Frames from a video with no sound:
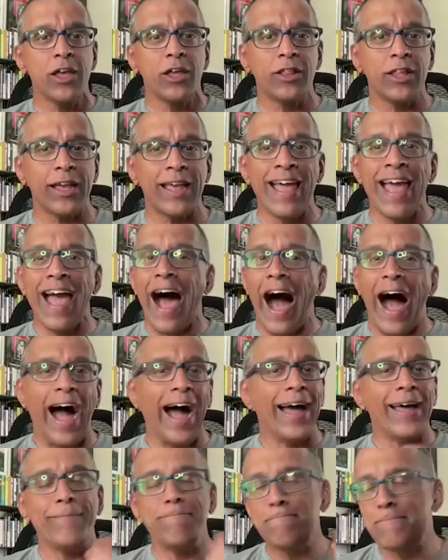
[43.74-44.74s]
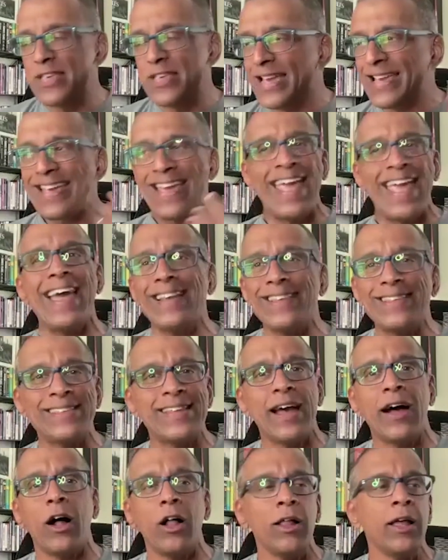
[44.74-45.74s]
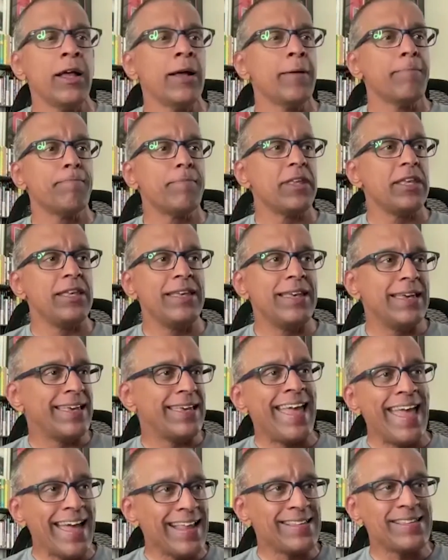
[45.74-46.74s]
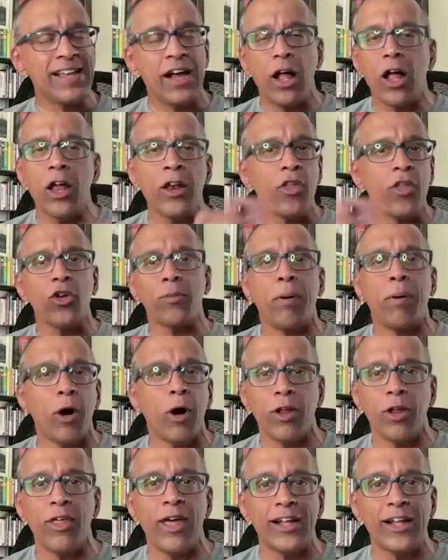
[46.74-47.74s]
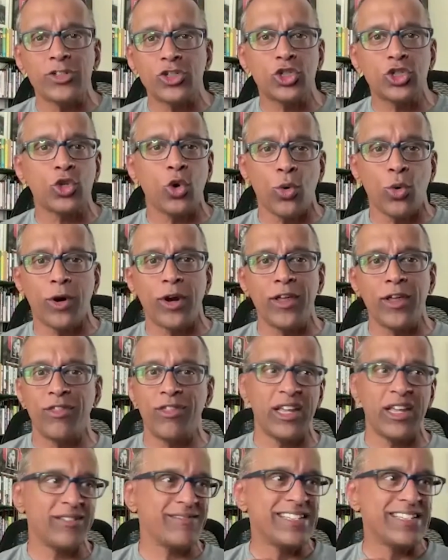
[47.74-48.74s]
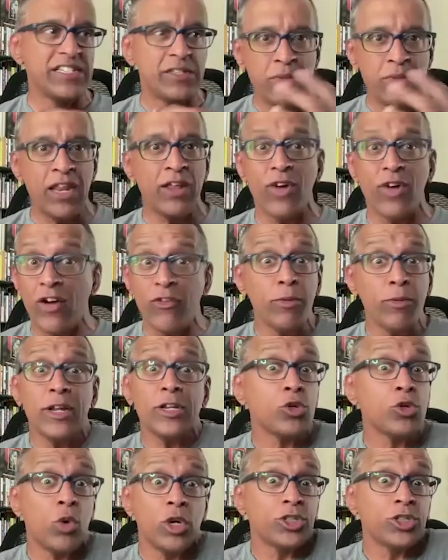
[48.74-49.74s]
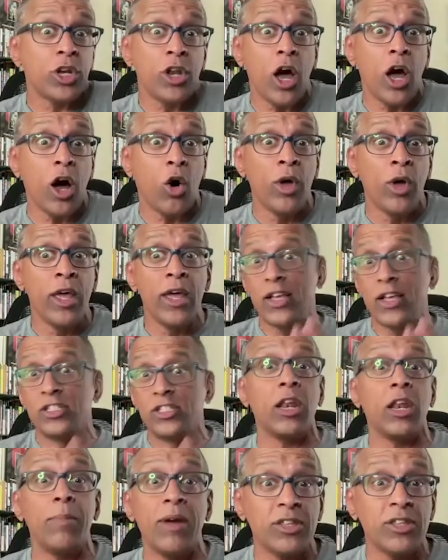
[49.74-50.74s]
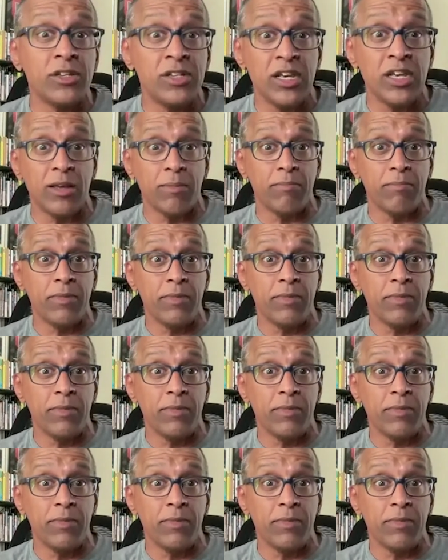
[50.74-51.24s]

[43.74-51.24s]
Like you can't tell you can't tell another part of that story that is meaningful. Everybody just wants to know, is he going to make the team?